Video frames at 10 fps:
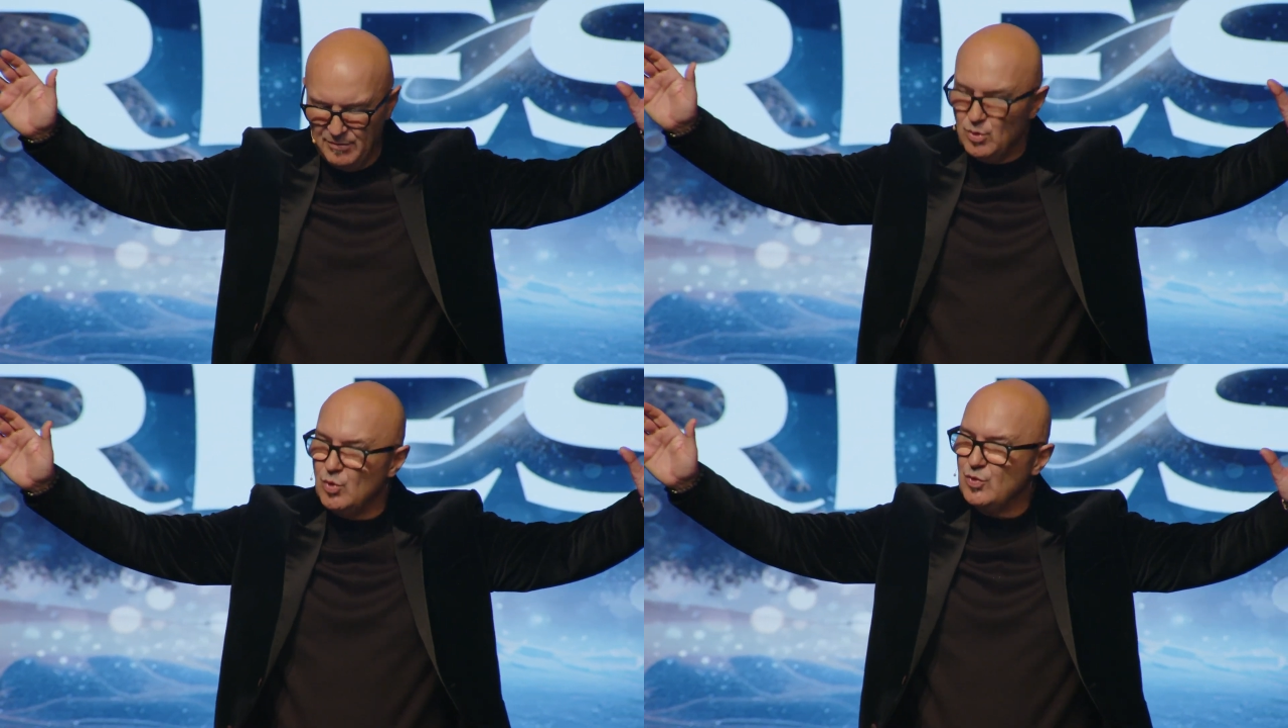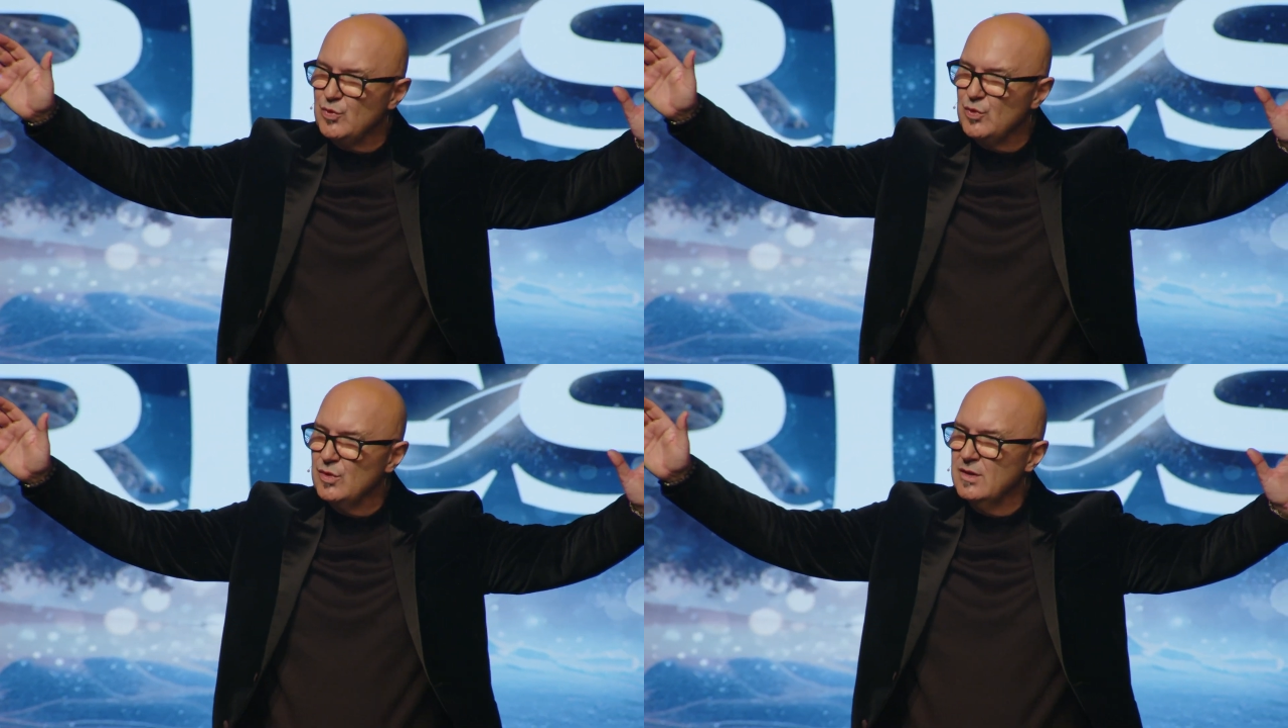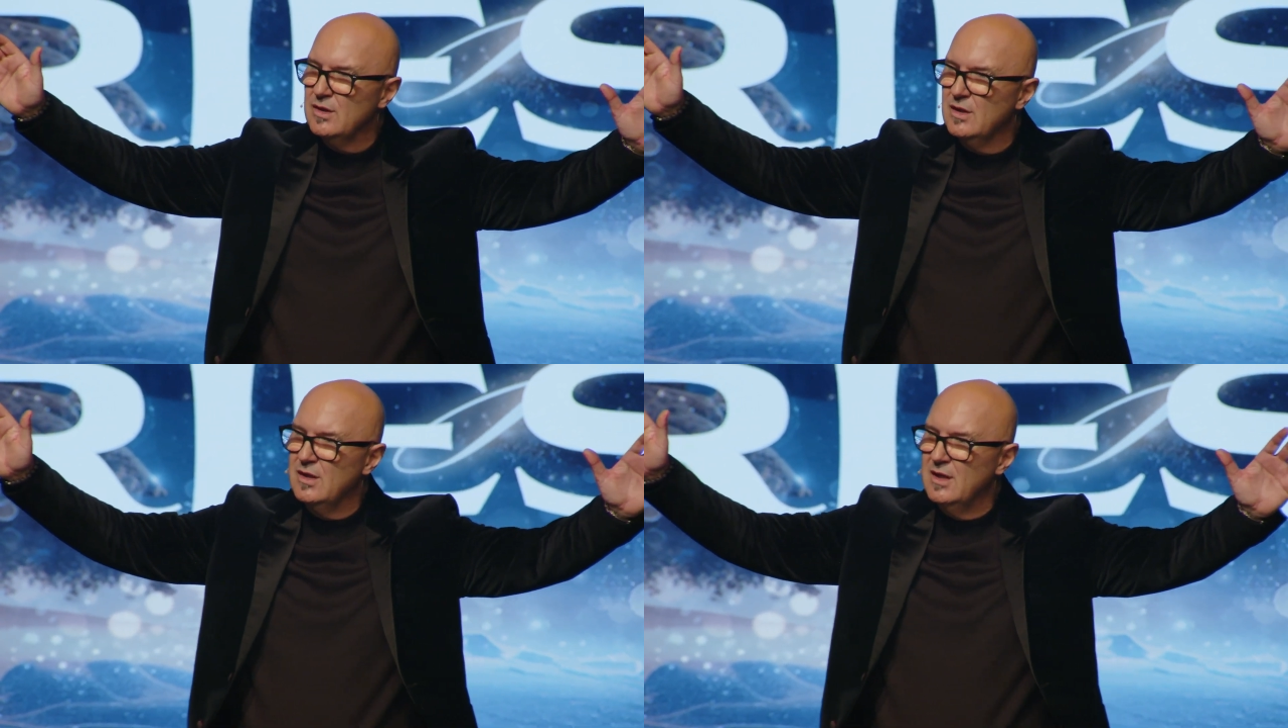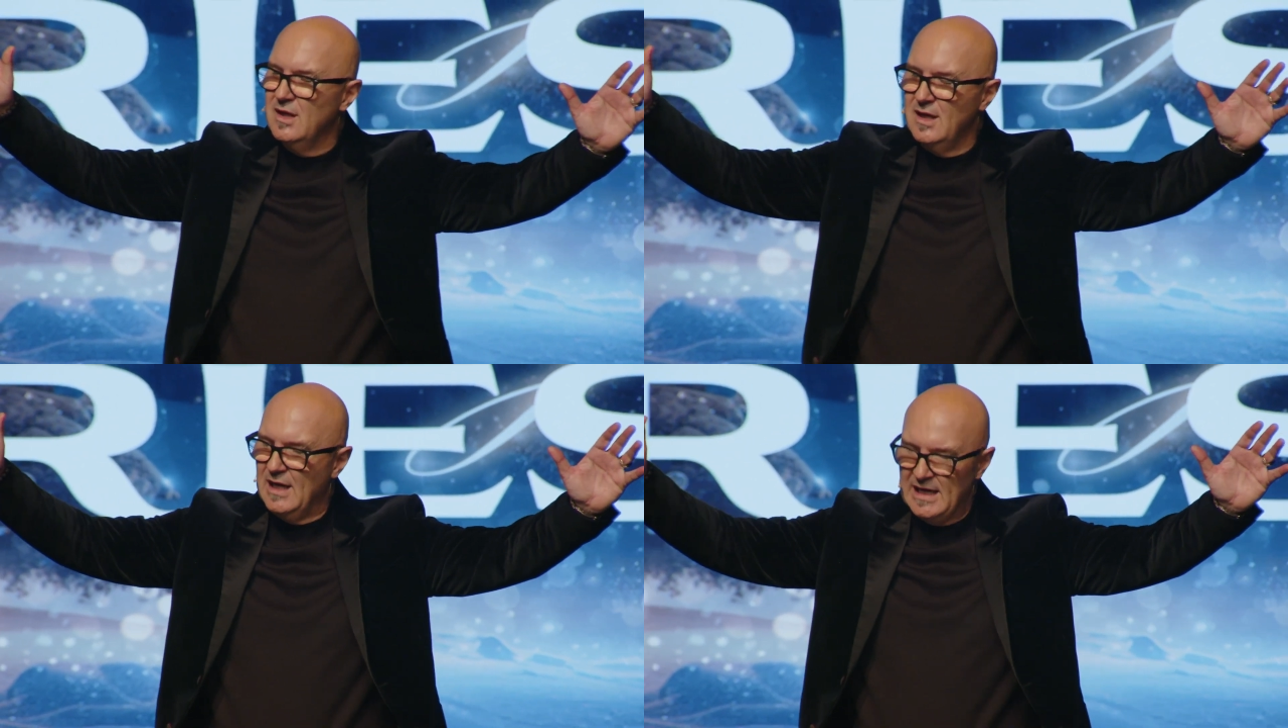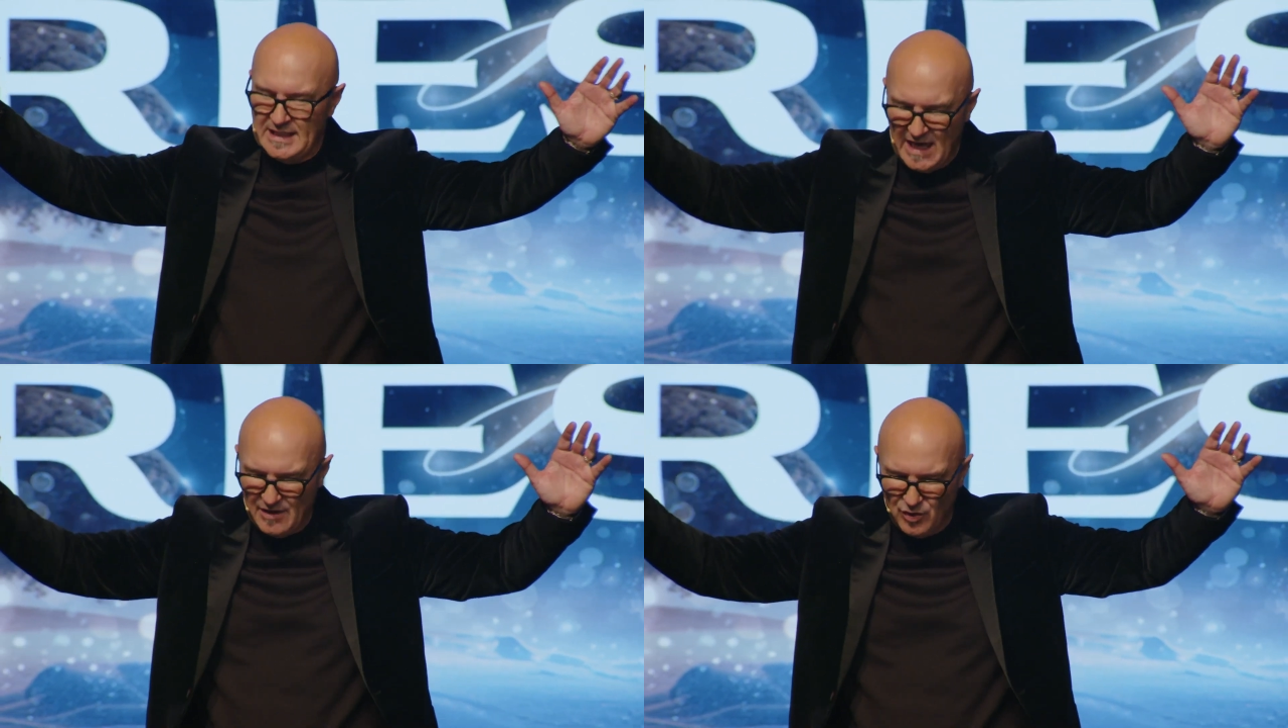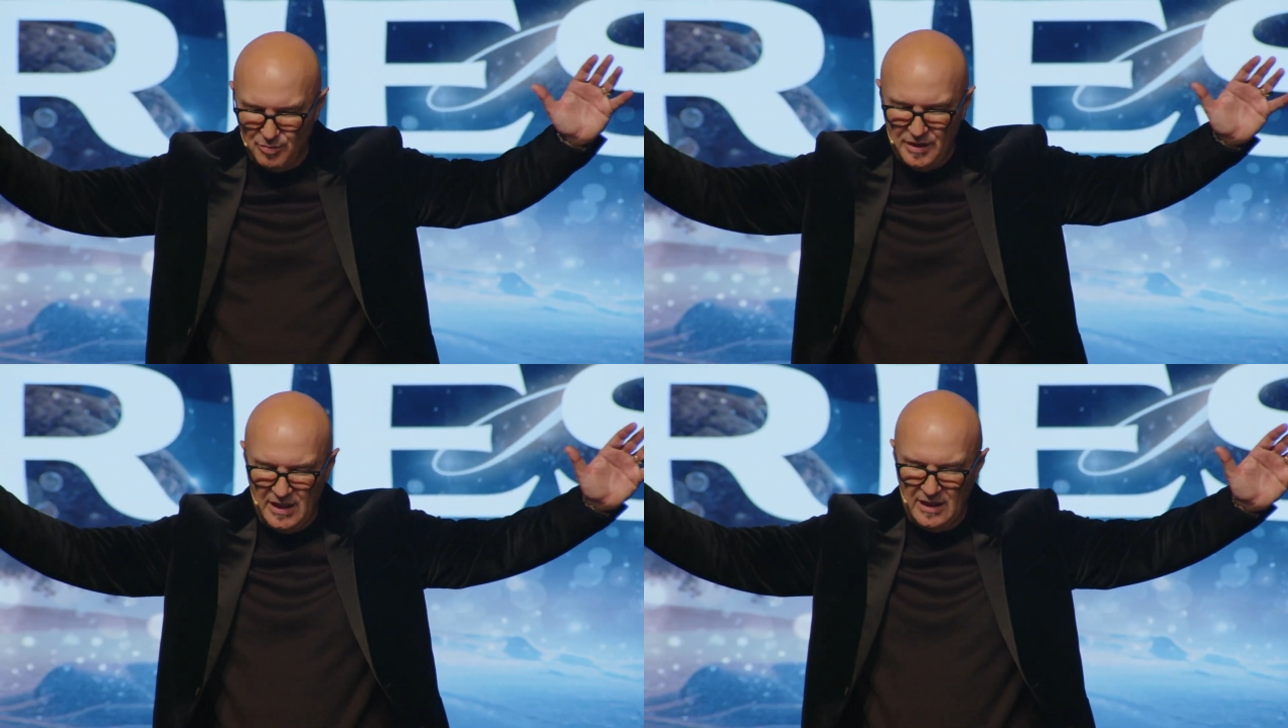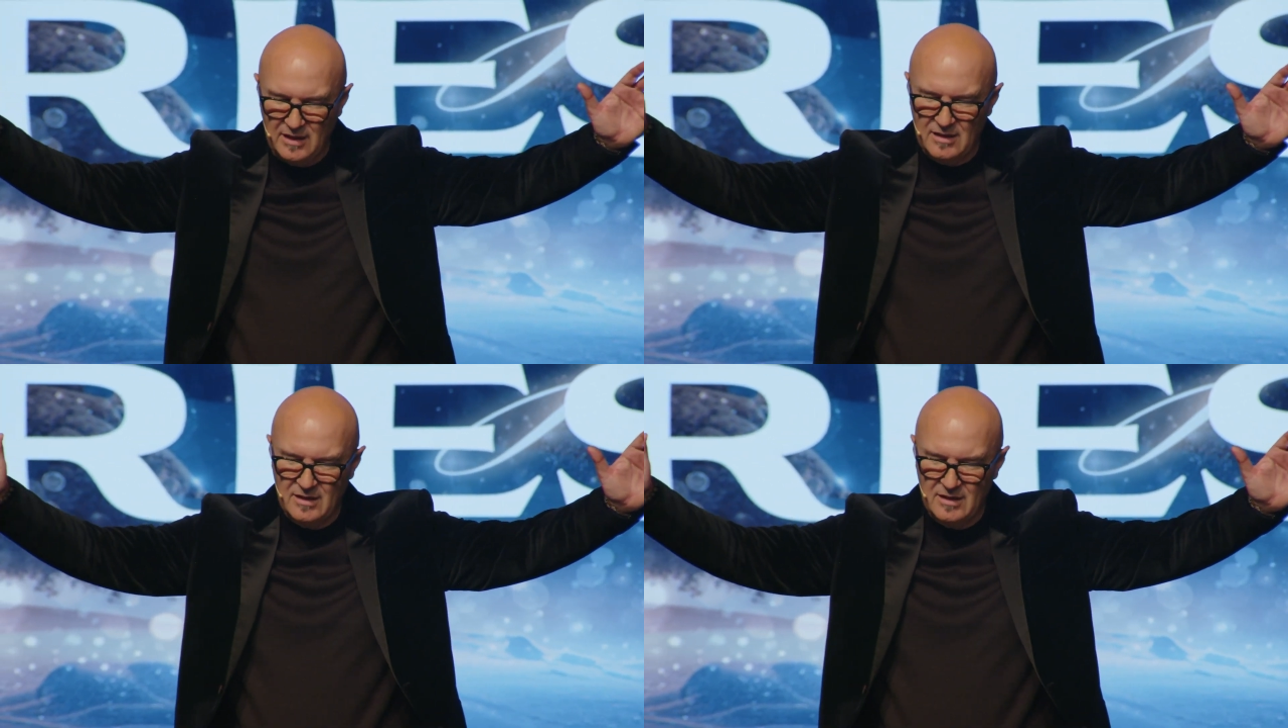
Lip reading: move and have our being.